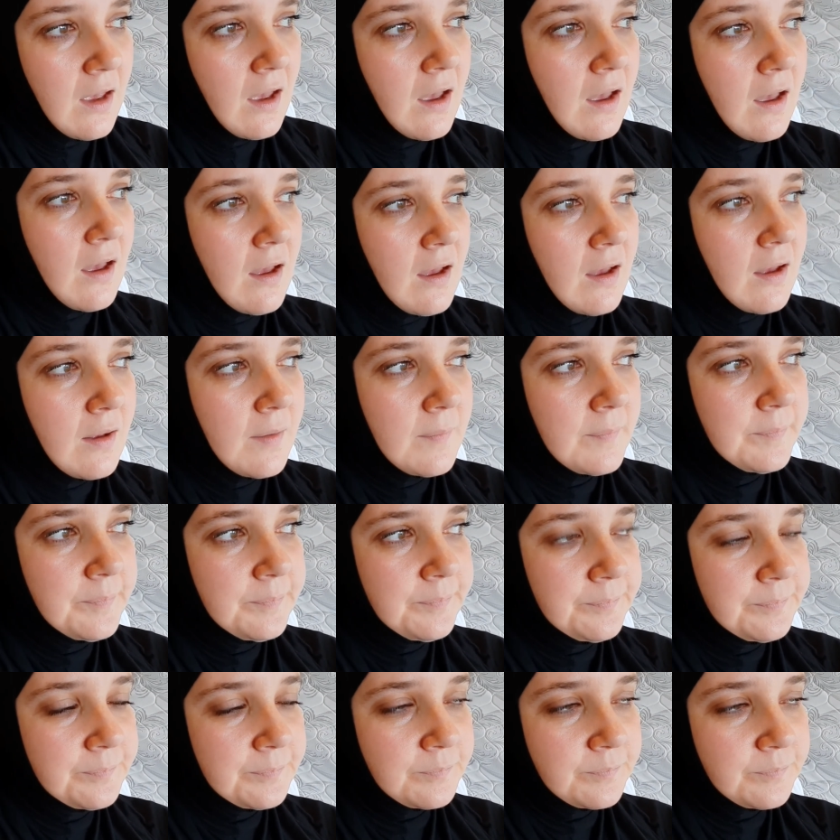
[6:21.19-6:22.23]

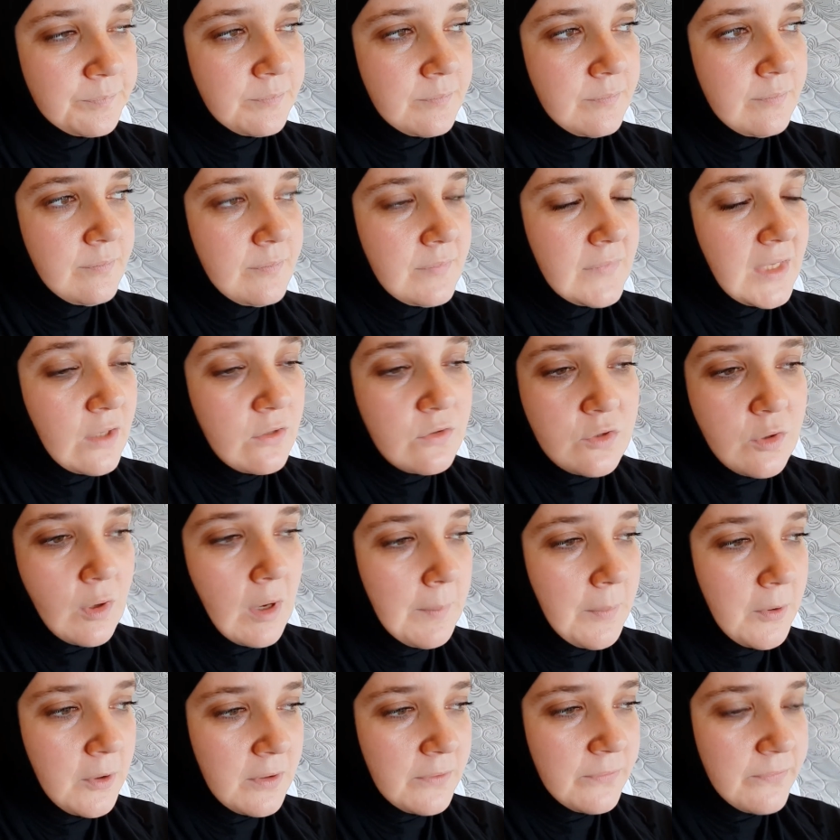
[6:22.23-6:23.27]
So I
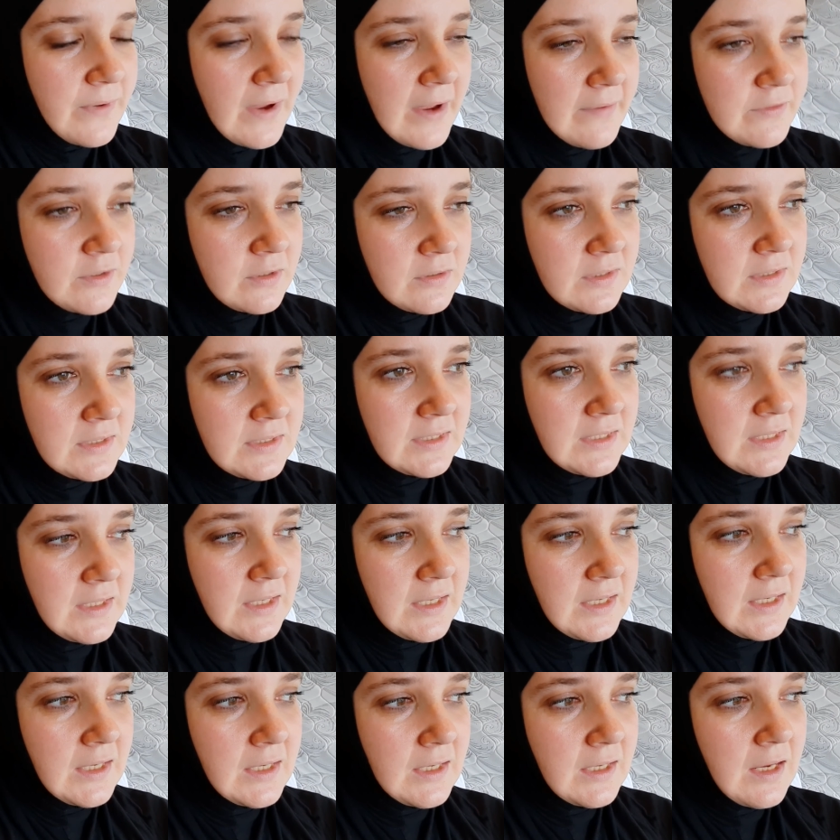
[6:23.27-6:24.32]
bought a $5
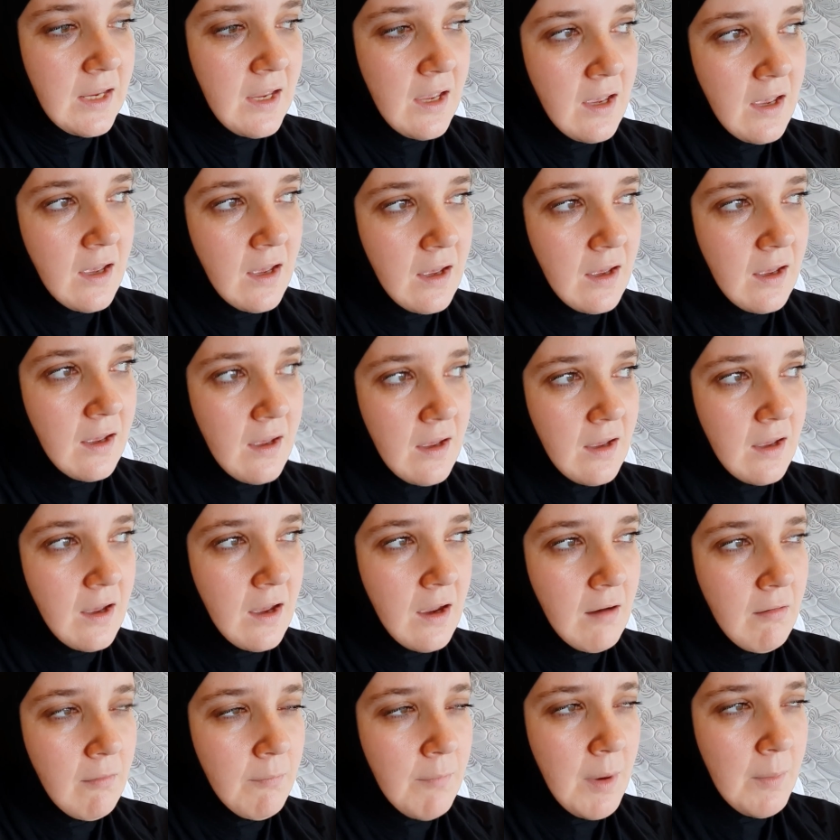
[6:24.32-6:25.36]
CD.
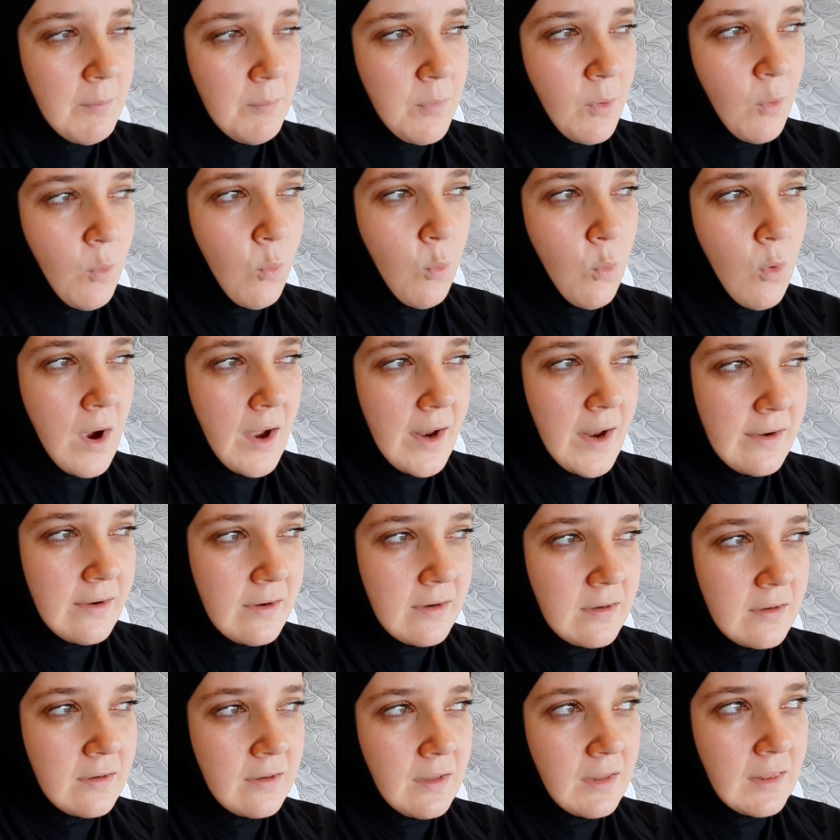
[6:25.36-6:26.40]
I remember
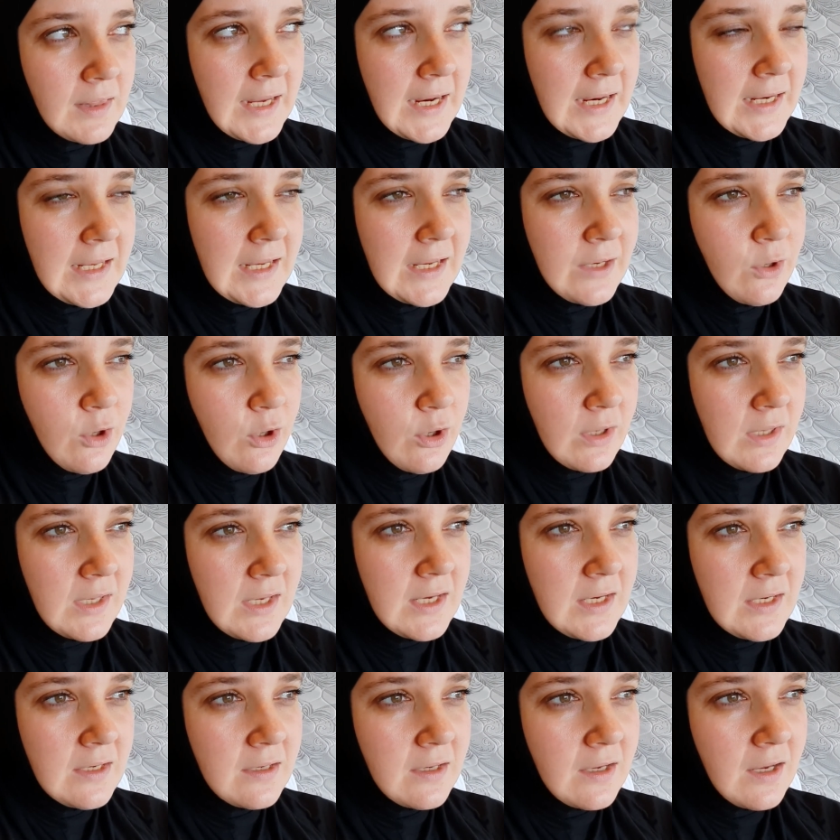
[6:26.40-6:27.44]
one lady and her
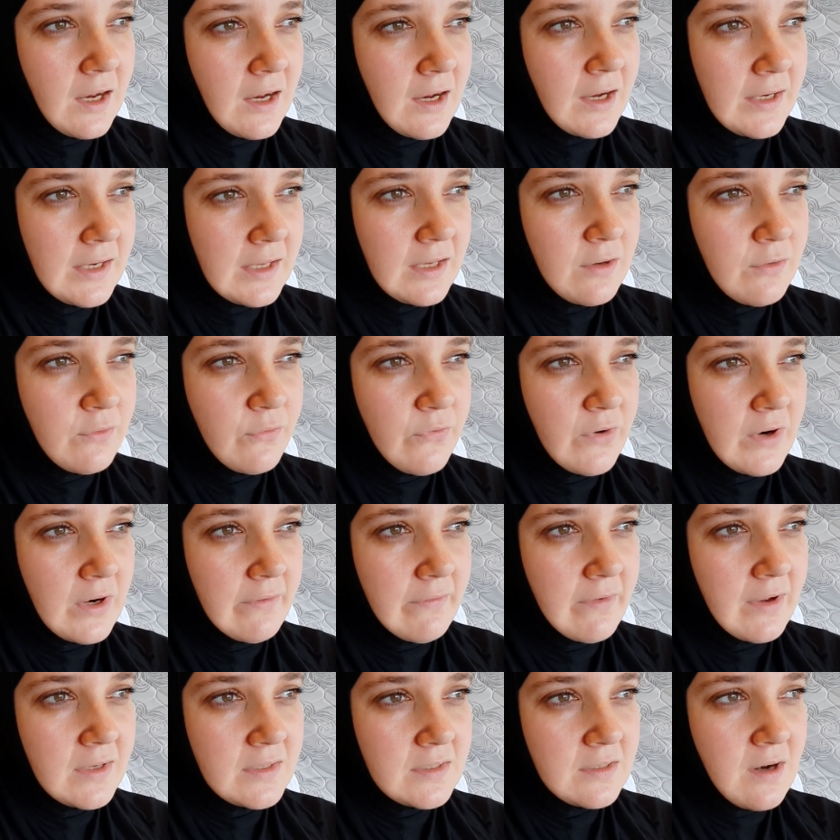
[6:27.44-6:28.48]
kid cutting in front of
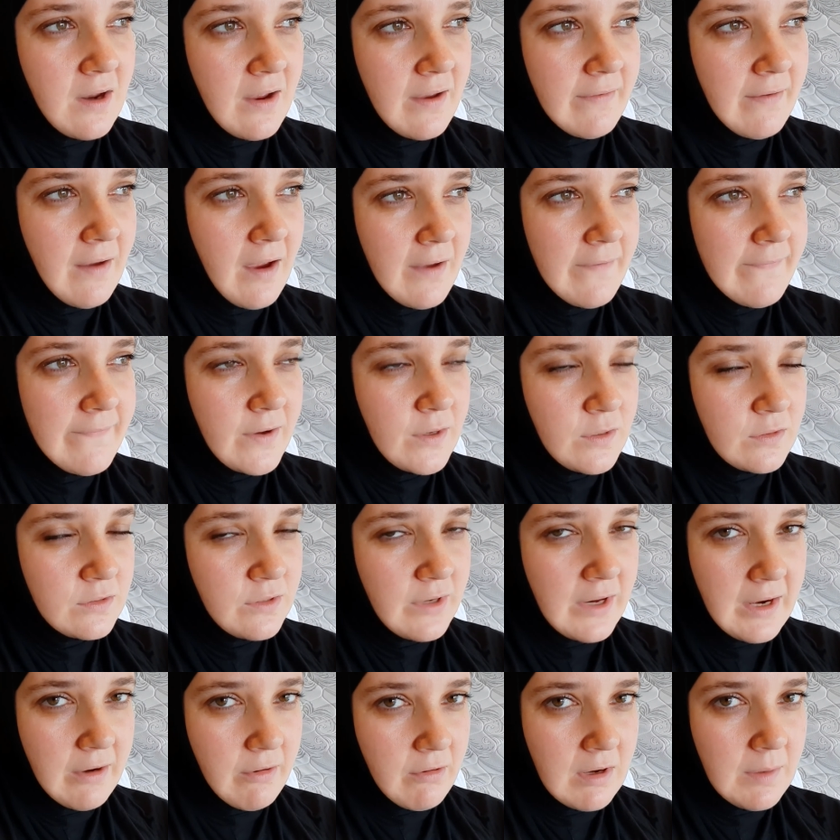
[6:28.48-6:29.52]
us, and I felt so
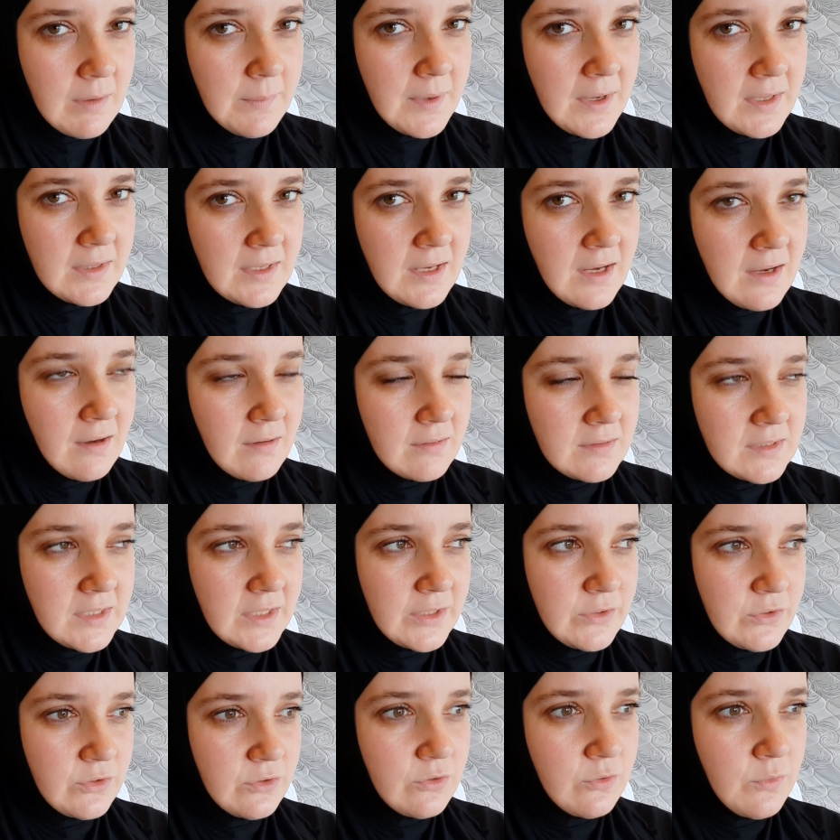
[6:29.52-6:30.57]
angry about that. I was
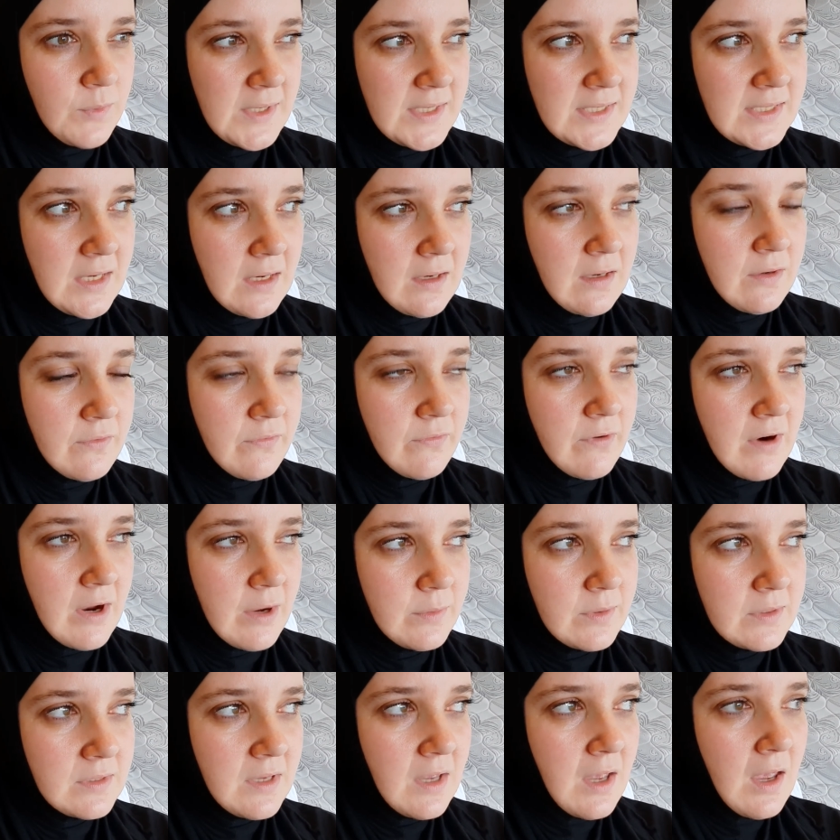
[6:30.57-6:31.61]
like, dude, we sat here for
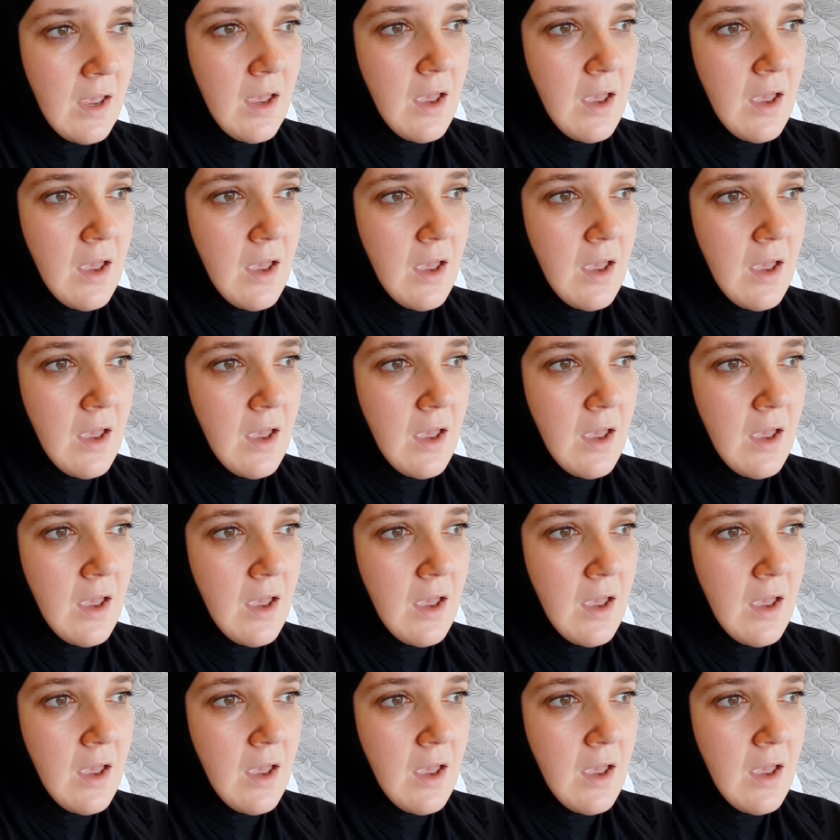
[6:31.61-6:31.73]
hours.